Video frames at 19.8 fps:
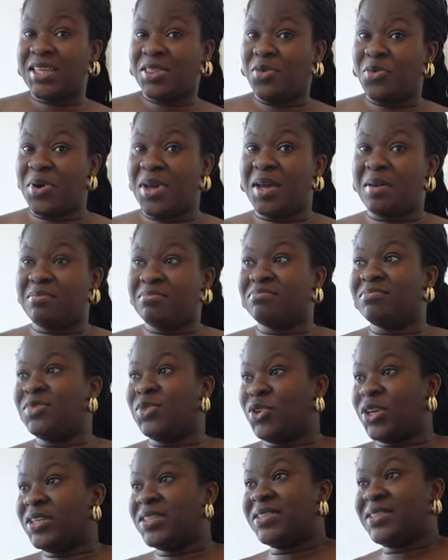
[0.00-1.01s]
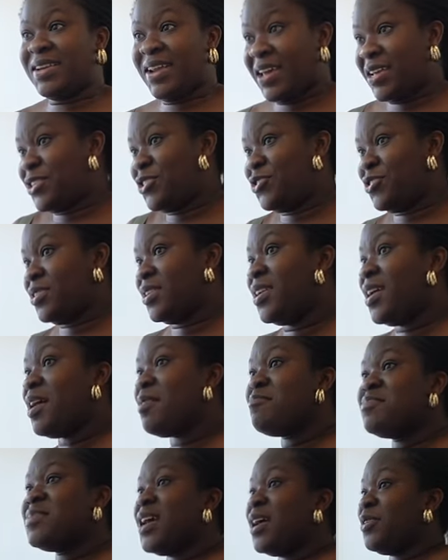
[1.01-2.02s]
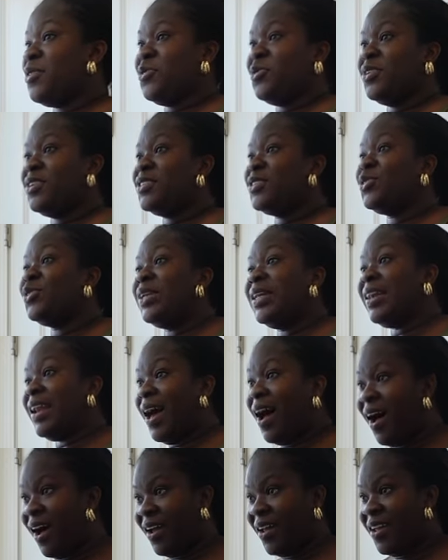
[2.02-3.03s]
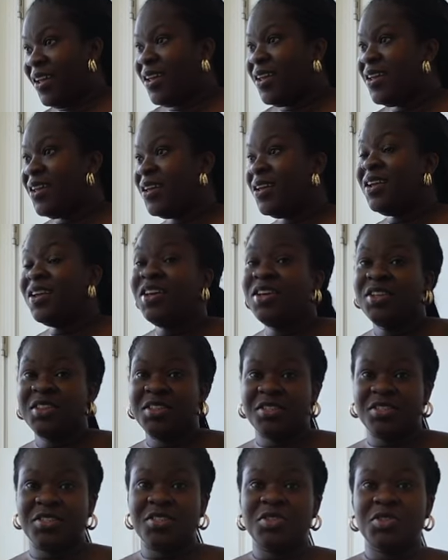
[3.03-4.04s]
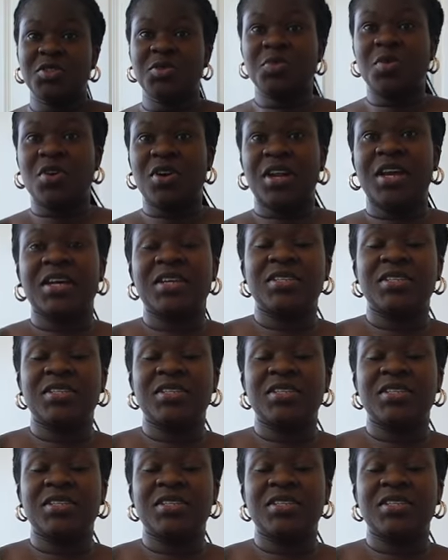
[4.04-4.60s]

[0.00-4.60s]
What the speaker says: like the way I'm looking snatched in it. I'm not going to lie. This is a small, like